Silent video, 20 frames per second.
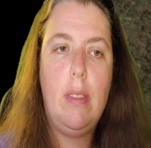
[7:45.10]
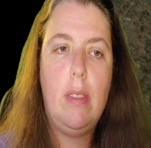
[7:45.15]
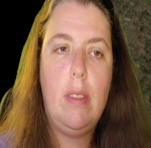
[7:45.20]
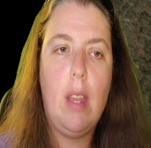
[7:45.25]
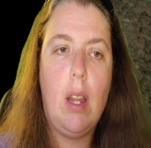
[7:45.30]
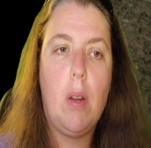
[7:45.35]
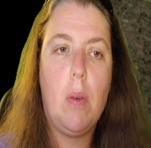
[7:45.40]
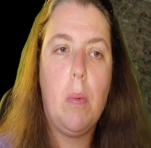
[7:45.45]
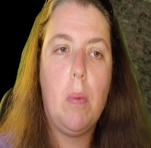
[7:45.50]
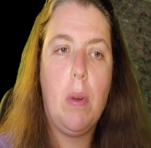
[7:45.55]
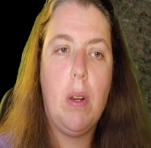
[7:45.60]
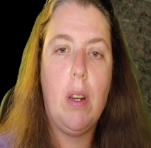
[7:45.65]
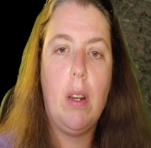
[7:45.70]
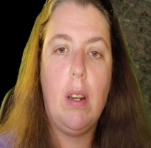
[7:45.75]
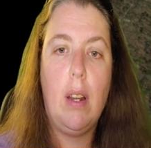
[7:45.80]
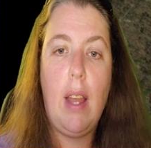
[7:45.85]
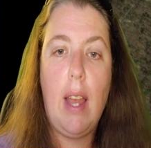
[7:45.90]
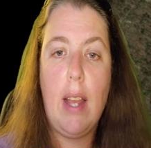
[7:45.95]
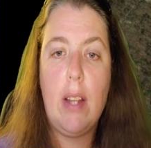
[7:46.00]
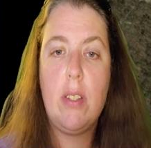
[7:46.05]
there
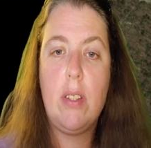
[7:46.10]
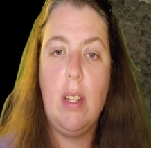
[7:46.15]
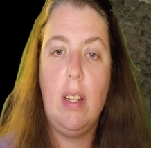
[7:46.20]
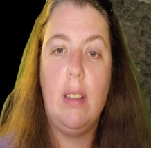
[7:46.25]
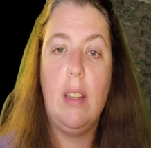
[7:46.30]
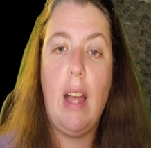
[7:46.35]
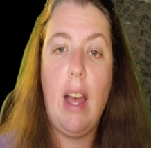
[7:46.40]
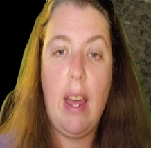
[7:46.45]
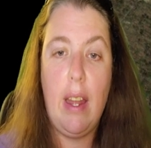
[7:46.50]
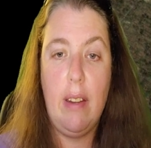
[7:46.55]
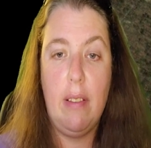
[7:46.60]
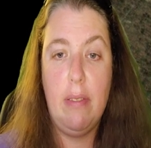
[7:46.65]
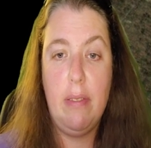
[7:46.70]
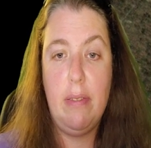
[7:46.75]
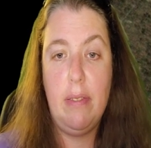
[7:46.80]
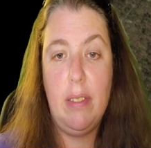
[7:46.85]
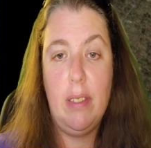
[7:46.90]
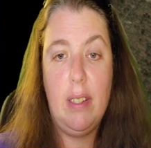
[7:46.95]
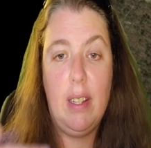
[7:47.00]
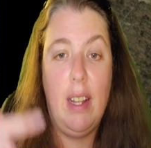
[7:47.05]
were actually a lot
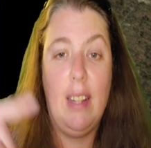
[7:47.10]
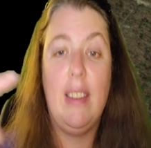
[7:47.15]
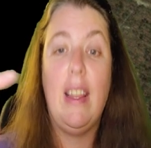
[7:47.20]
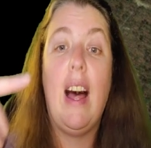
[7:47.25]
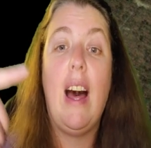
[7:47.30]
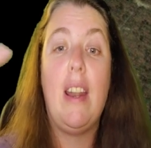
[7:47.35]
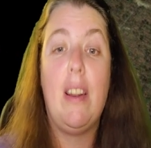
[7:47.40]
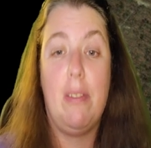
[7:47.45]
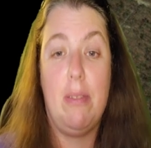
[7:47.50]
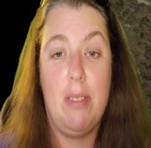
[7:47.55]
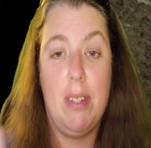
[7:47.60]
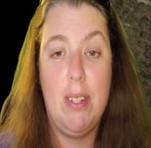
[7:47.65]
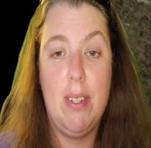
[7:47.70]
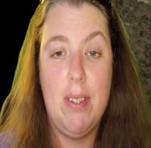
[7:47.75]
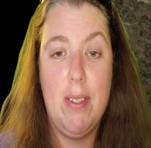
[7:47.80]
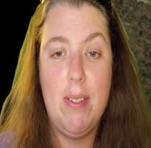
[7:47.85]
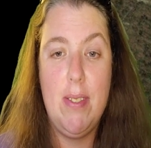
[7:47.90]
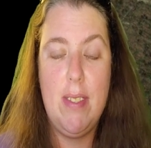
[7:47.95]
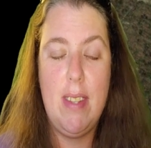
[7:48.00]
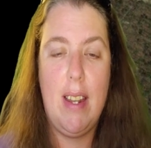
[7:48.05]
of
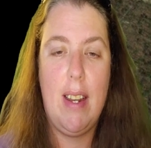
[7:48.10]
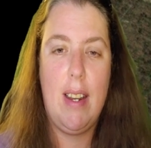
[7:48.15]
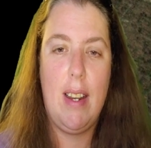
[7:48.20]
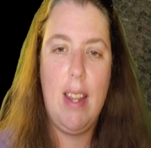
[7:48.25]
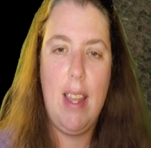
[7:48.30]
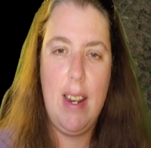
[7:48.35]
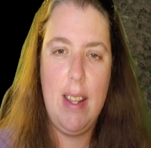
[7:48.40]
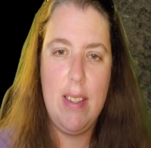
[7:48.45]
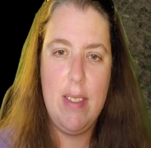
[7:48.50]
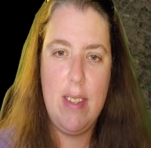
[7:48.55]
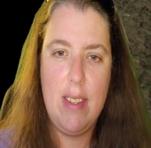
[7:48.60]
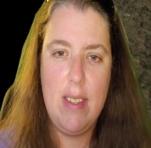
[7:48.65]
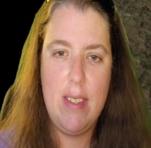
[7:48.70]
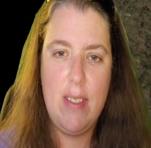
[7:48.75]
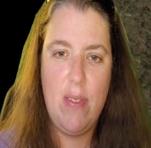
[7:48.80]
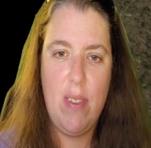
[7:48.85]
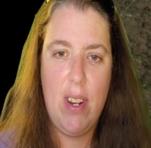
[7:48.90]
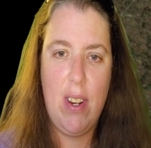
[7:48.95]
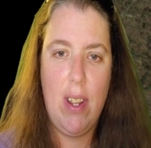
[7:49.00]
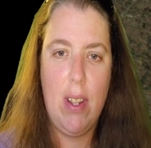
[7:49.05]
roads there, and
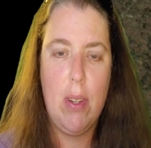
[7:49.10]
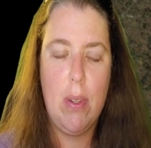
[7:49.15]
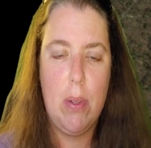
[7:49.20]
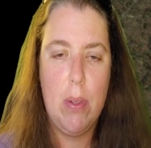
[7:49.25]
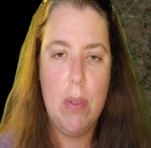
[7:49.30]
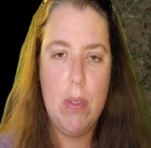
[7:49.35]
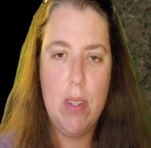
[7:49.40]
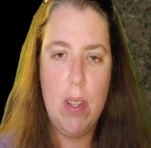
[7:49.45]
it's very cool.